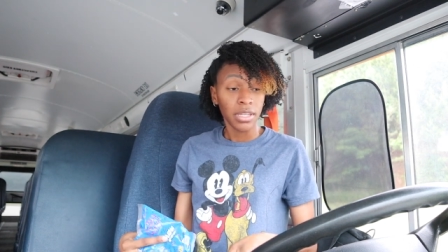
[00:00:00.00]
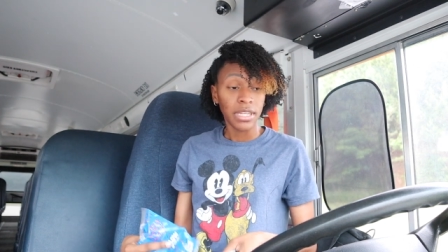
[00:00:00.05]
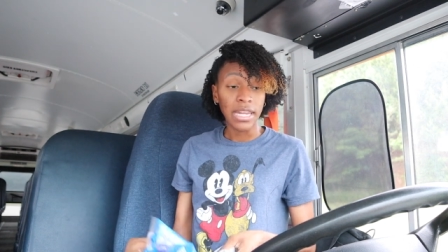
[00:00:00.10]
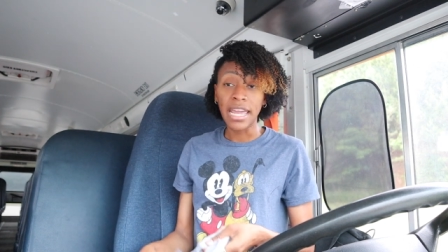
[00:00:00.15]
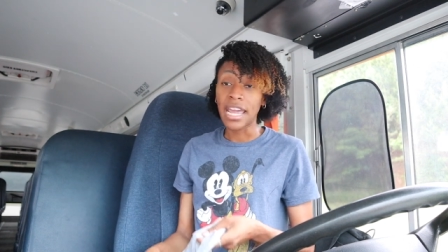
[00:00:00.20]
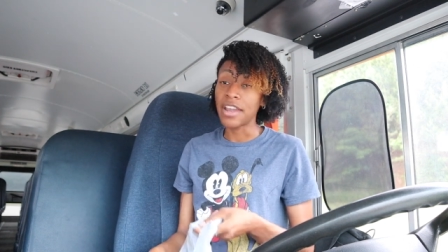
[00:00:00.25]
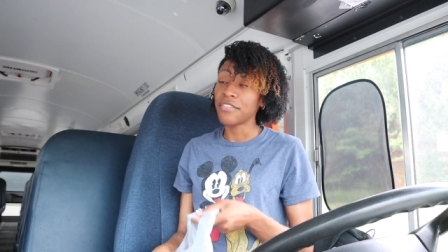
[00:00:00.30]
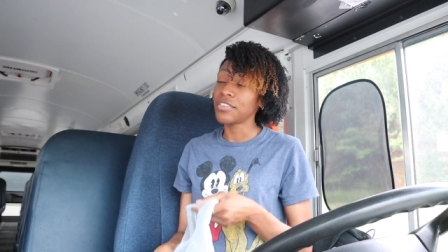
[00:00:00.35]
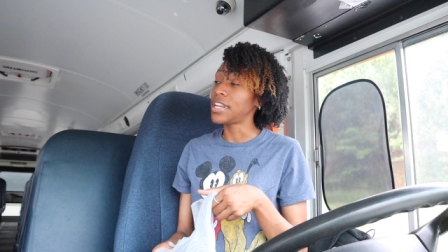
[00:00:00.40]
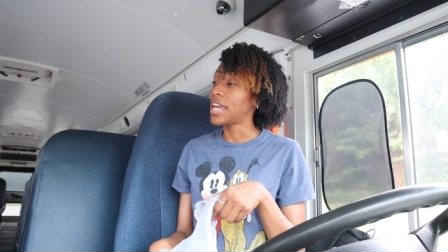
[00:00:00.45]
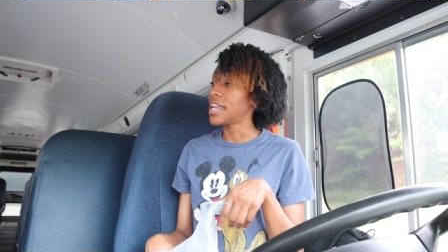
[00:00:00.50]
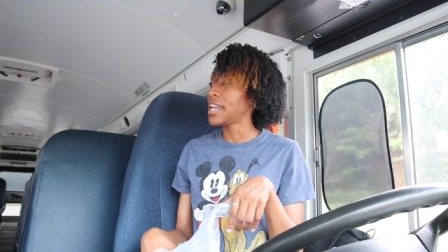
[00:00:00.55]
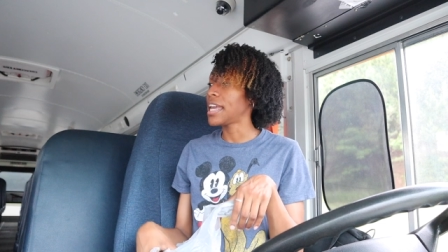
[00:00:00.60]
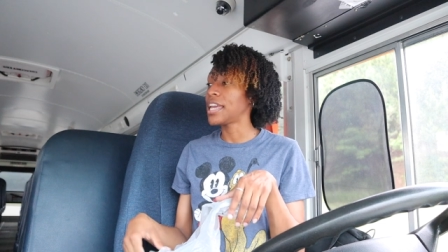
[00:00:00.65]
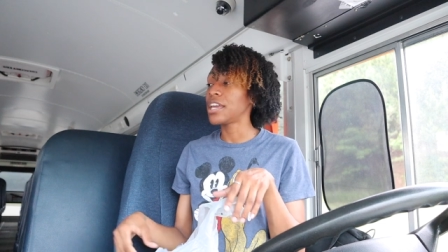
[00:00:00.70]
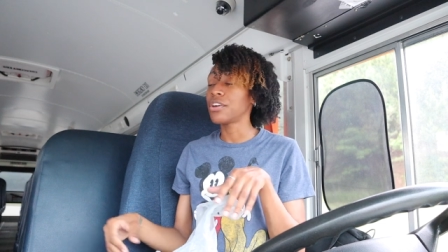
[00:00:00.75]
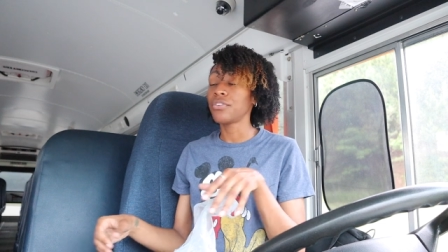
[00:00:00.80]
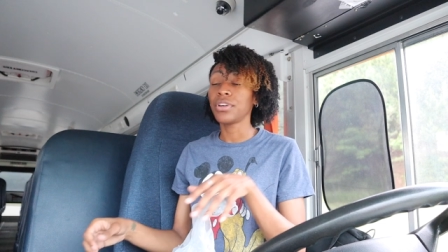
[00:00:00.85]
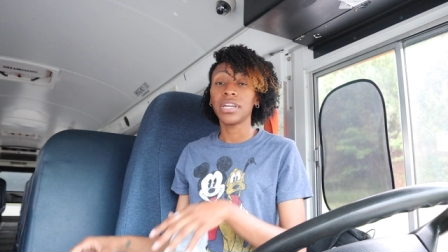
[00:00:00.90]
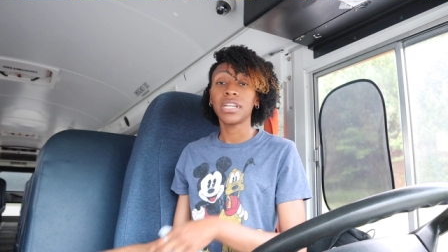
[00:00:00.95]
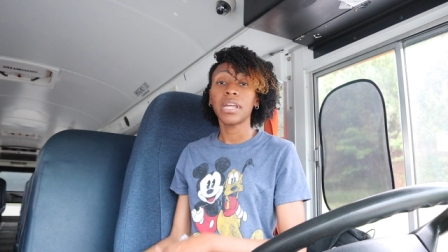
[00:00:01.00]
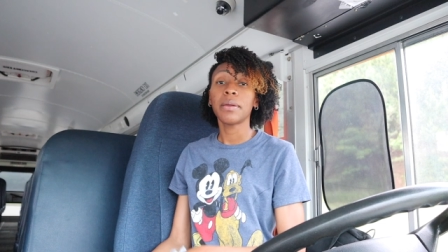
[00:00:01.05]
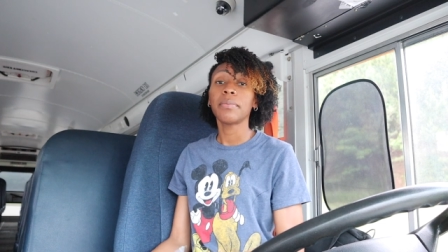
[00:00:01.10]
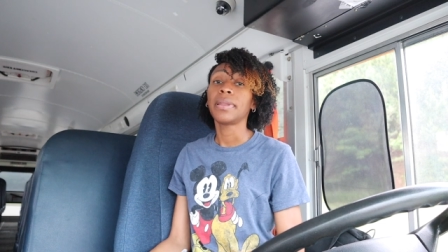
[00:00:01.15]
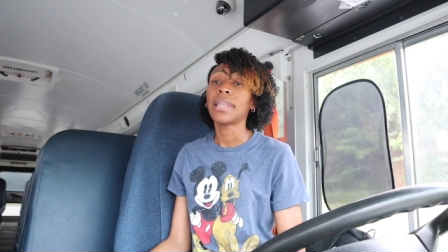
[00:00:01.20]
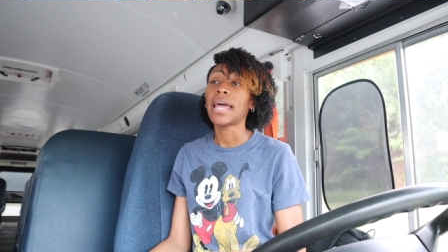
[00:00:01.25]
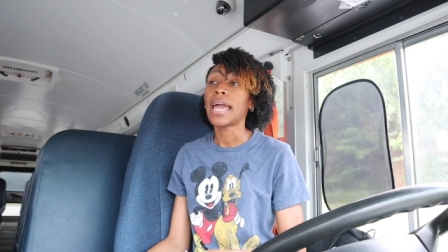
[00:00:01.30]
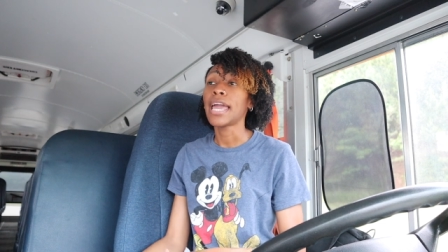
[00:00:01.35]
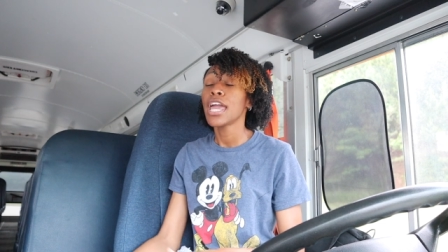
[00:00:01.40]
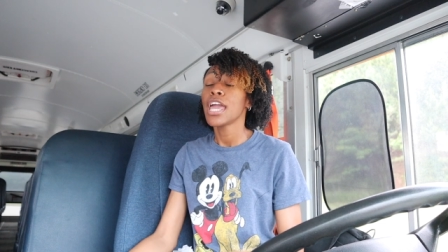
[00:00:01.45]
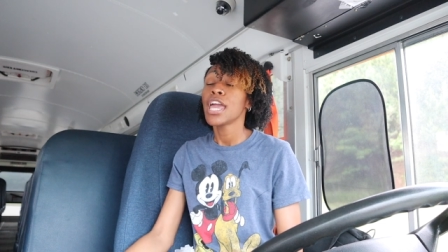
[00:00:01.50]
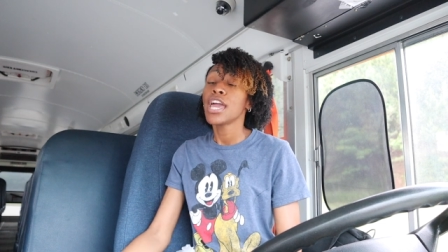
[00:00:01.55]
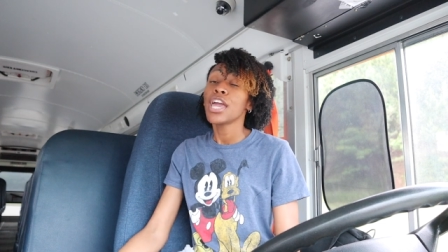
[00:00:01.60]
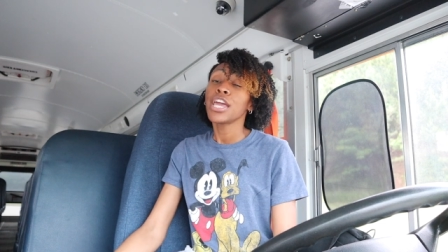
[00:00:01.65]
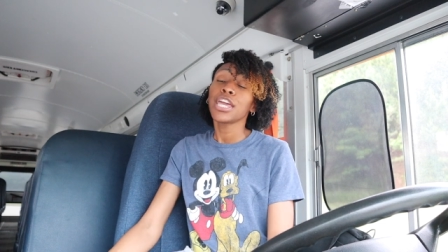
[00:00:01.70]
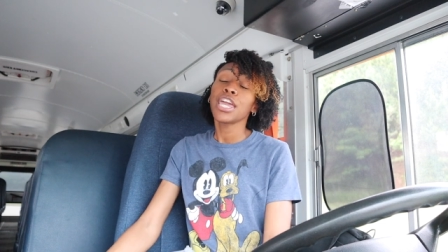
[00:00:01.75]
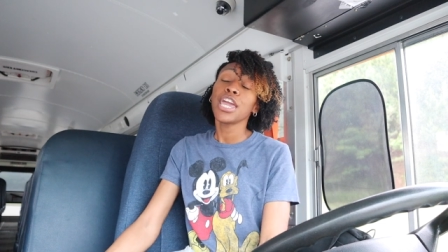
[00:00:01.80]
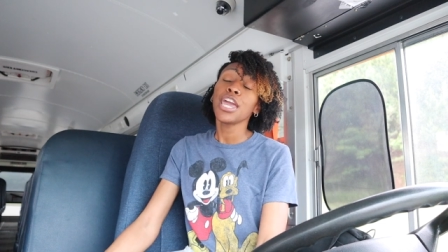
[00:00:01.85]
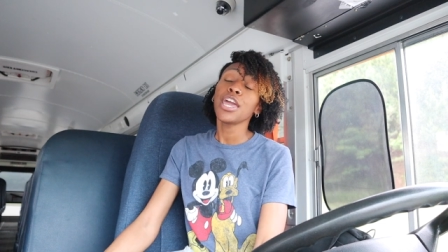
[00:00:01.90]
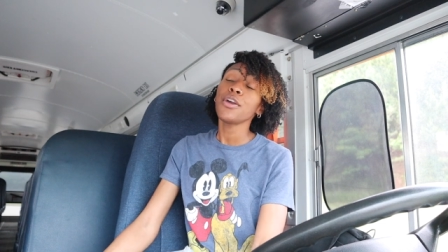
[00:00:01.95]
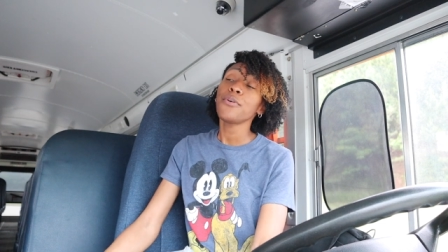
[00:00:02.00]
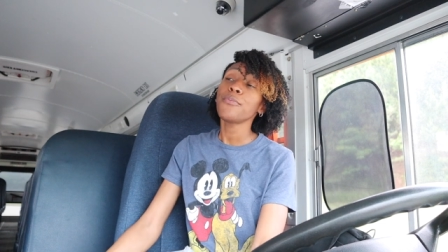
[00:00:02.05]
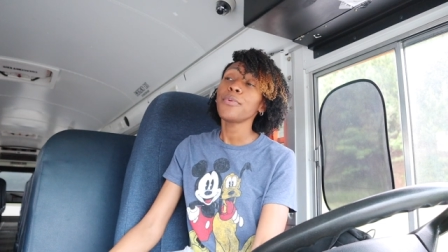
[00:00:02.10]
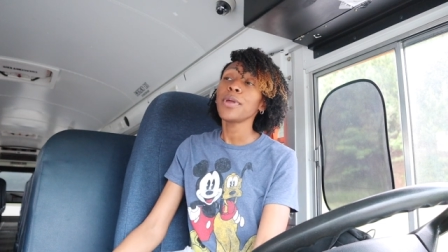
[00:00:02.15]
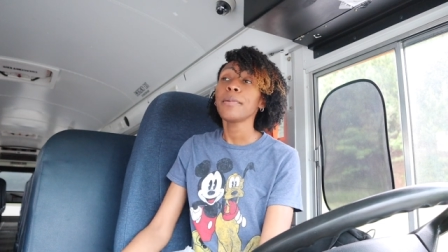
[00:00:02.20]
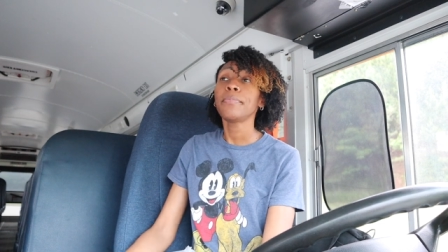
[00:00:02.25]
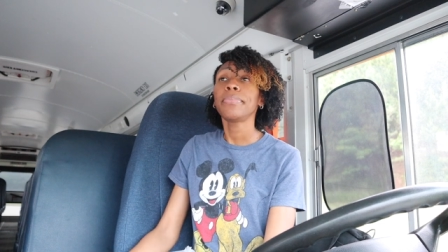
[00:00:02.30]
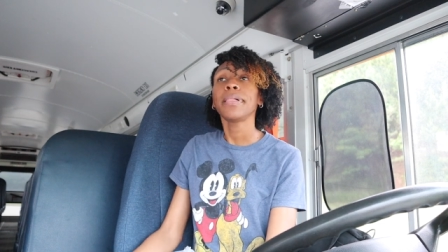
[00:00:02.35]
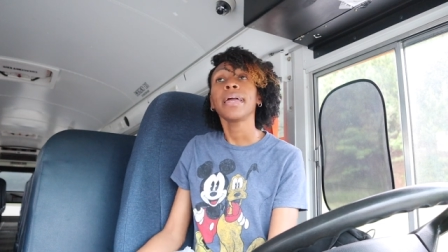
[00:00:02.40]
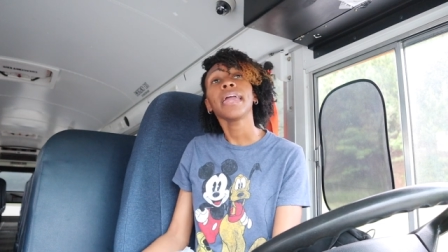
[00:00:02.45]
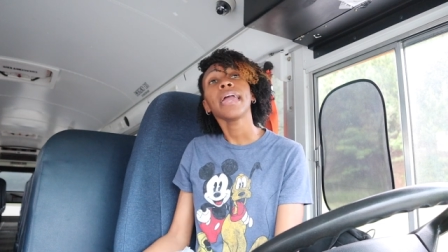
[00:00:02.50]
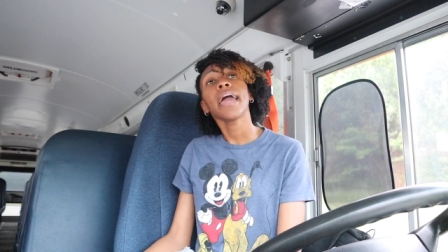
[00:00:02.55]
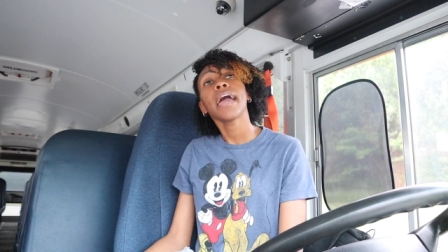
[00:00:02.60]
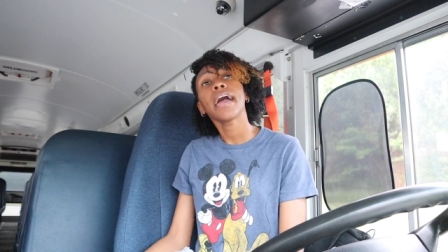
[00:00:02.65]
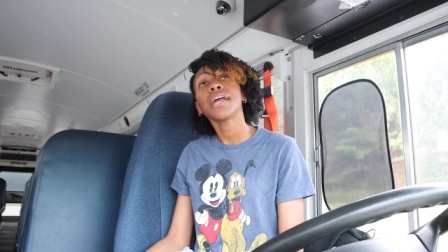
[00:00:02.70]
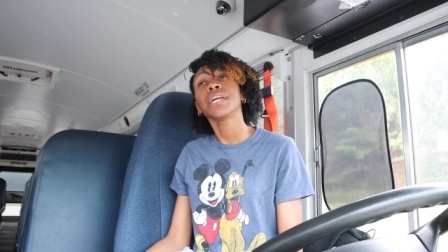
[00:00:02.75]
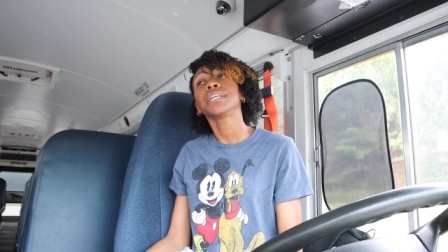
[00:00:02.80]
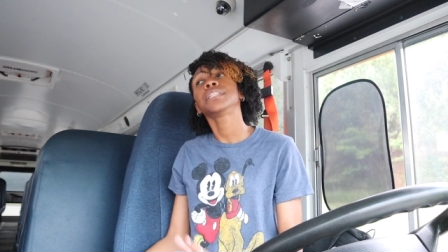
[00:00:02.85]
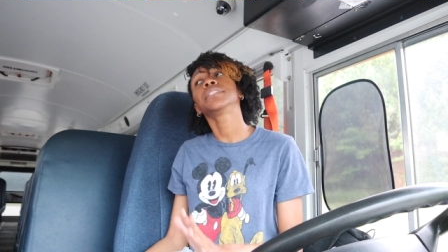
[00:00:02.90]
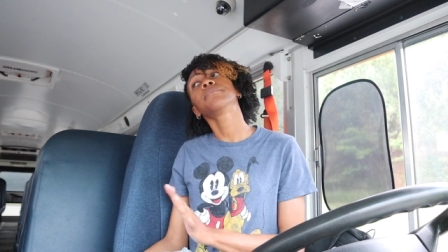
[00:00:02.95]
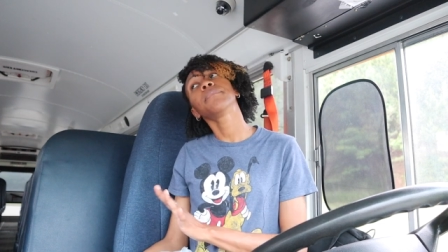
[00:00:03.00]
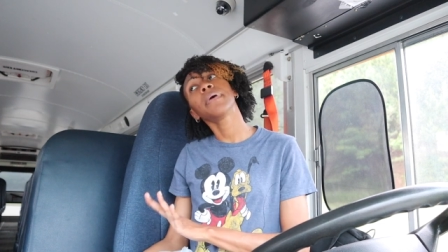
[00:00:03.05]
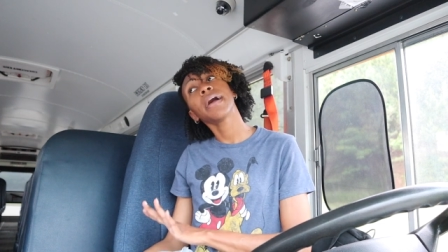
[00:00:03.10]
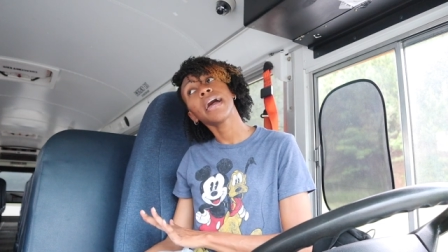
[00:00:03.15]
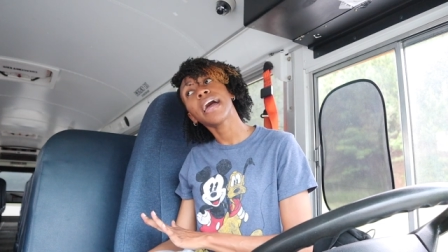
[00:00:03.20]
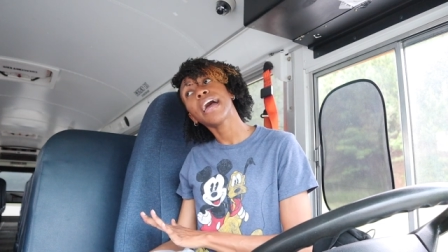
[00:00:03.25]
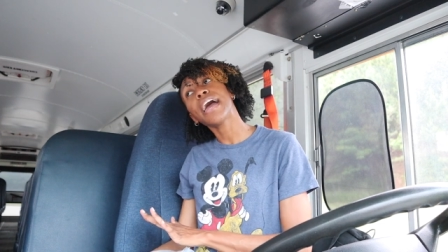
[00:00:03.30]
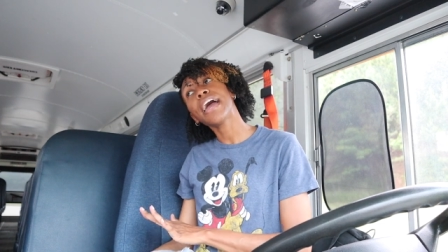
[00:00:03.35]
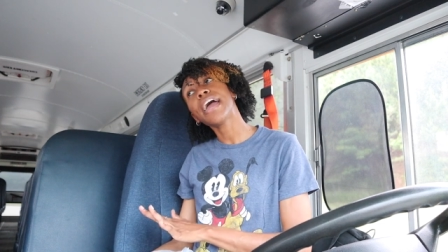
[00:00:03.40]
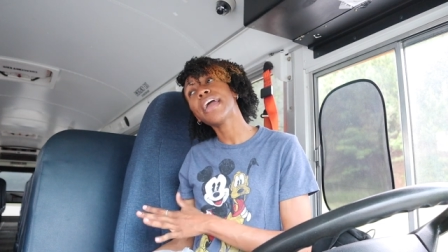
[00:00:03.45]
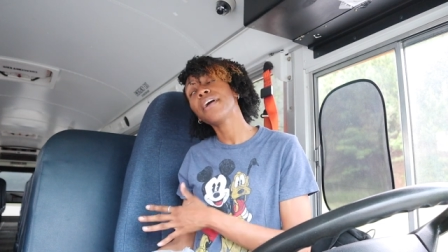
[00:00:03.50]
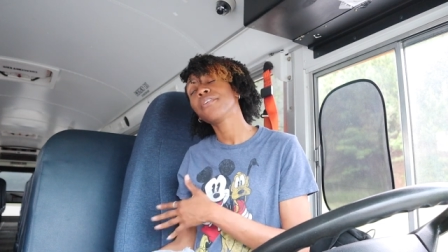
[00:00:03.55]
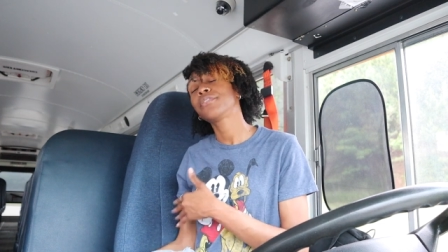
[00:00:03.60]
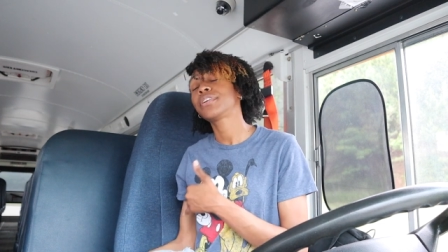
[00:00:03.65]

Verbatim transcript: They, every day they get on here, they be like, can we play I Spy?